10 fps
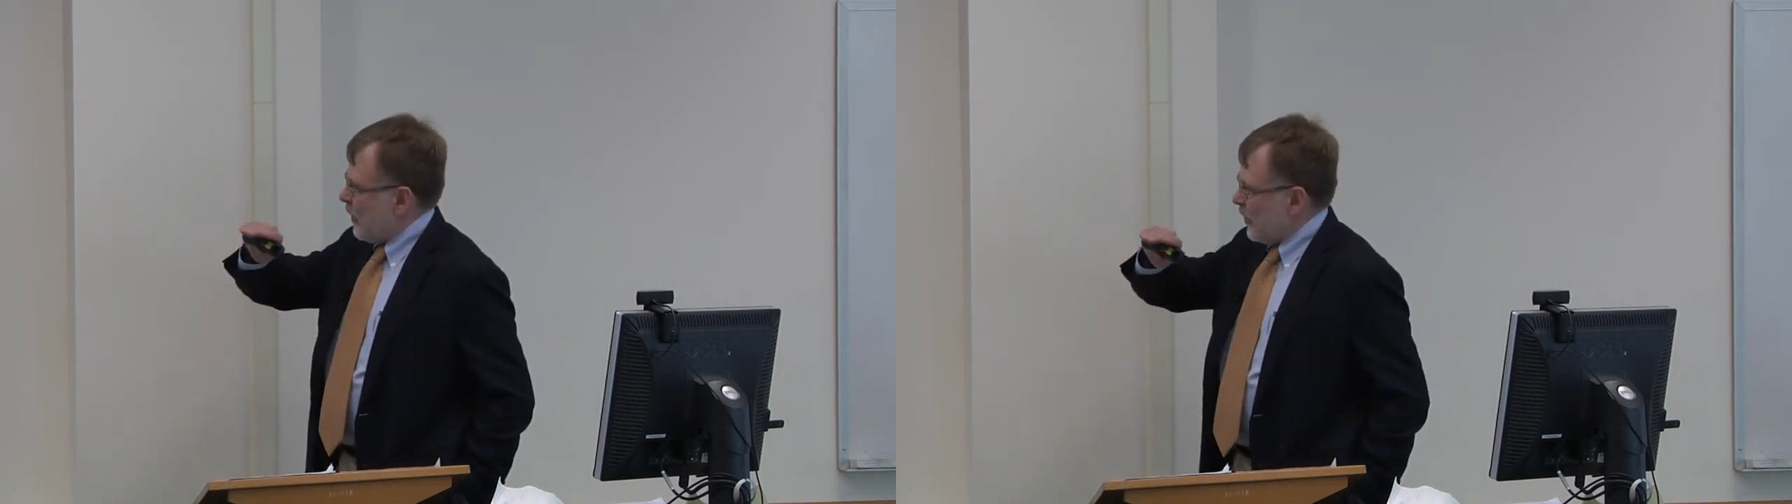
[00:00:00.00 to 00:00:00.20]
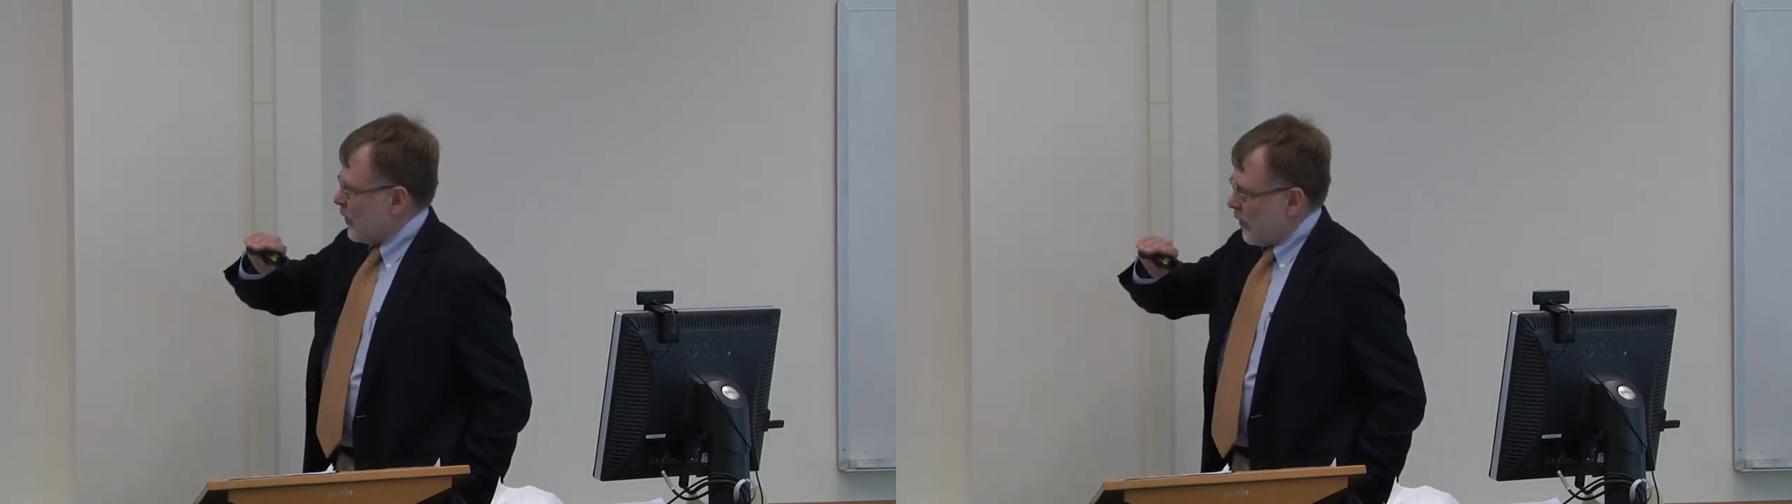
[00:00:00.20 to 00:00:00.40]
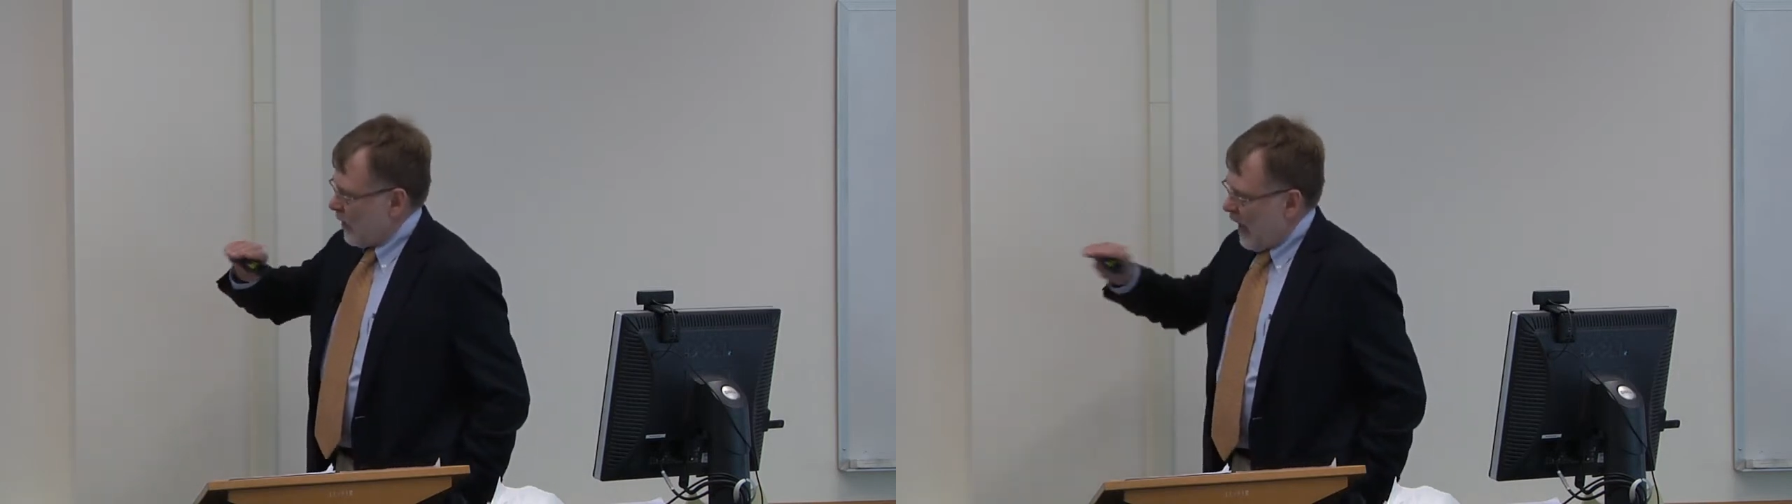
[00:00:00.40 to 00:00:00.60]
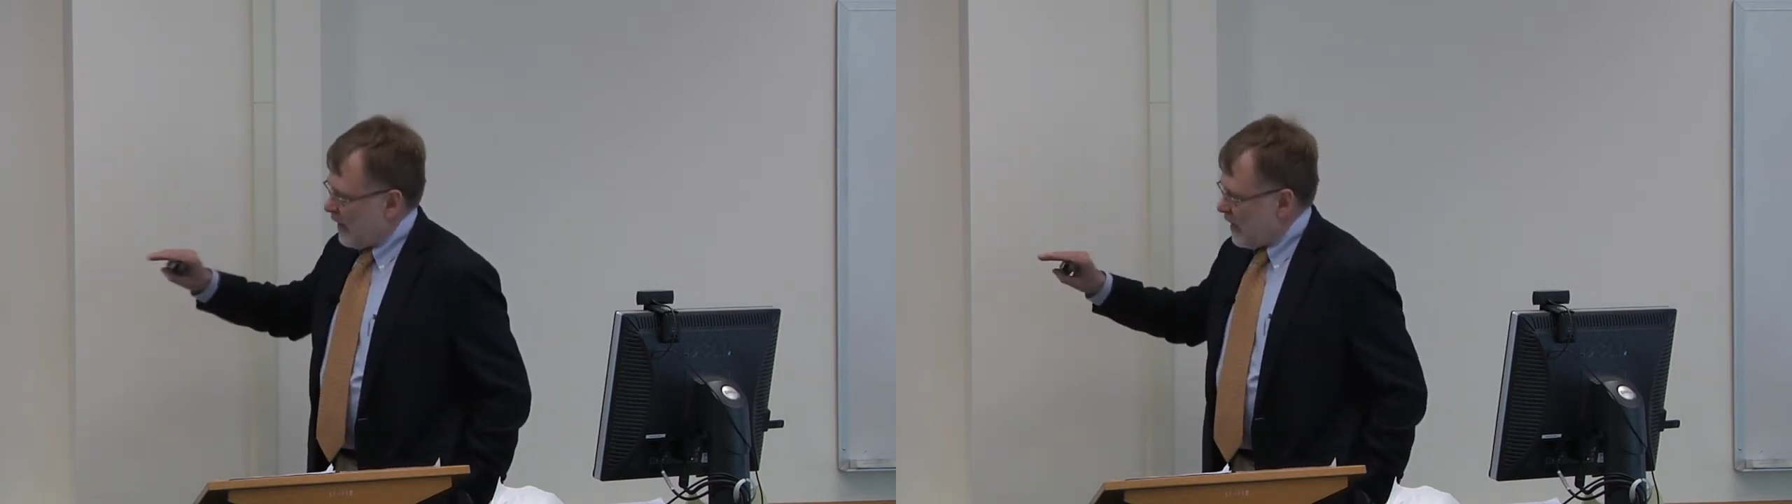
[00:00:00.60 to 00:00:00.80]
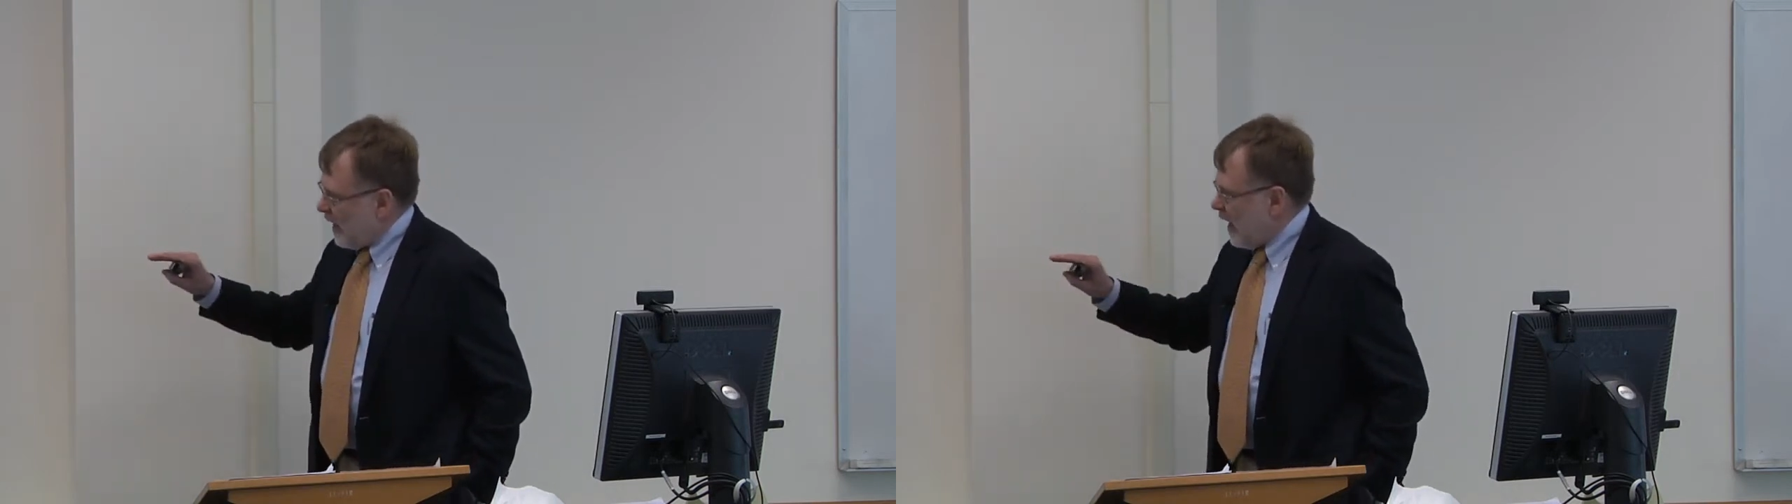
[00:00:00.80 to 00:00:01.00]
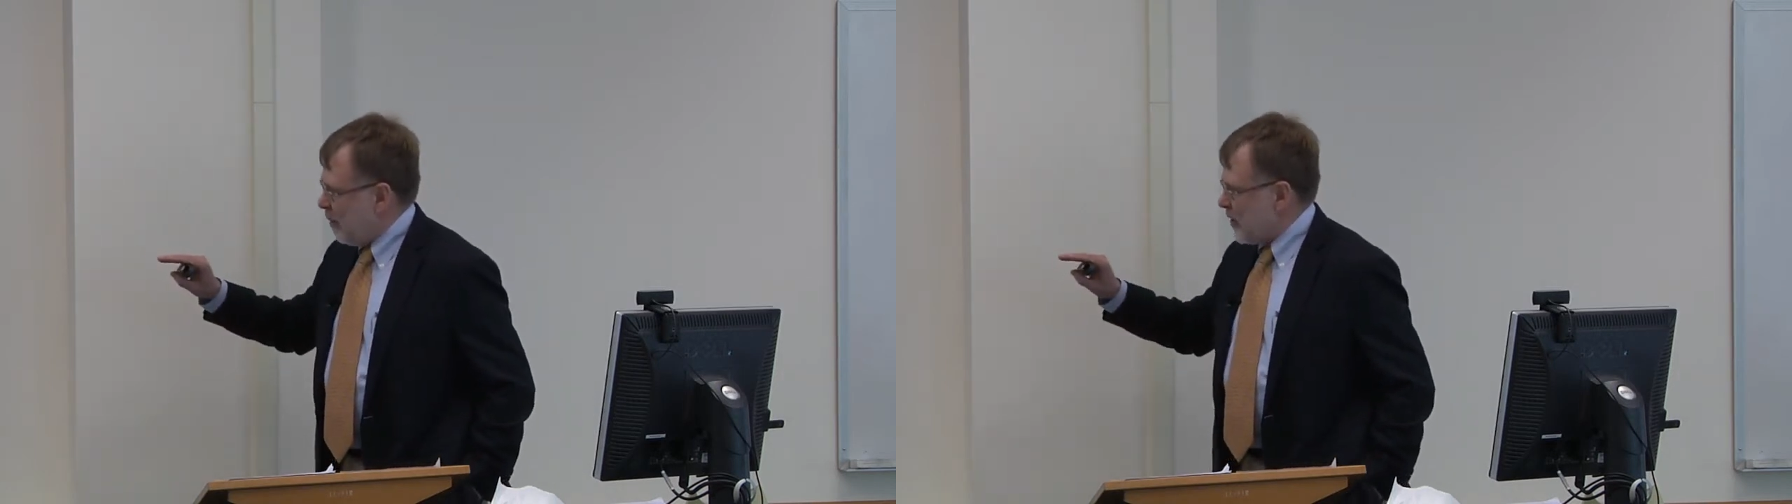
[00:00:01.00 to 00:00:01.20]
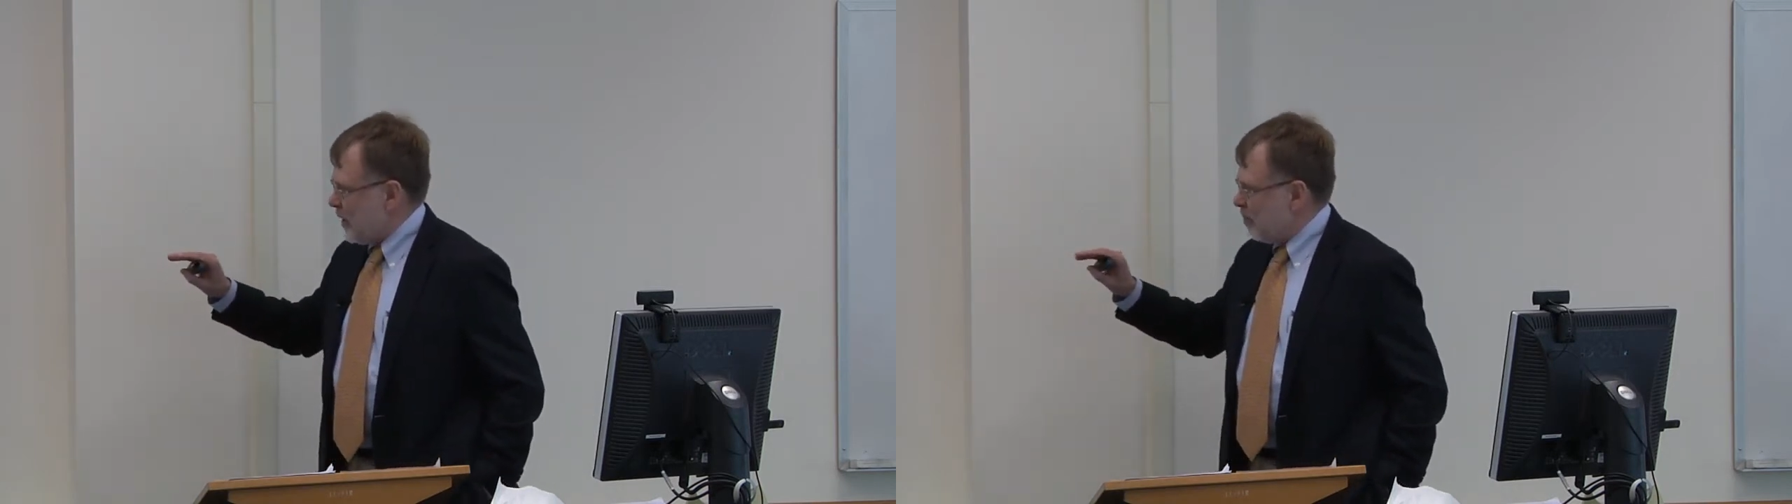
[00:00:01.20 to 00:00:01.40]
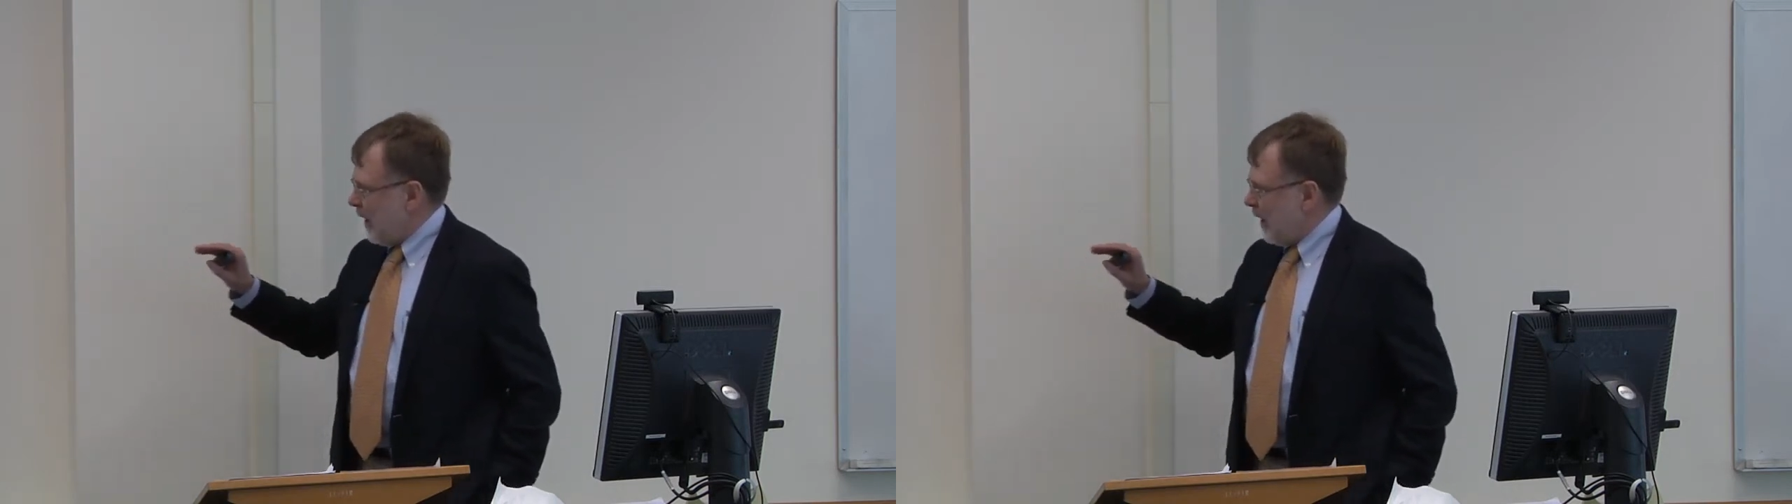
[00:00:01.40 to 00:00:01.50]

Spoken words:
There are a lot of dynamics at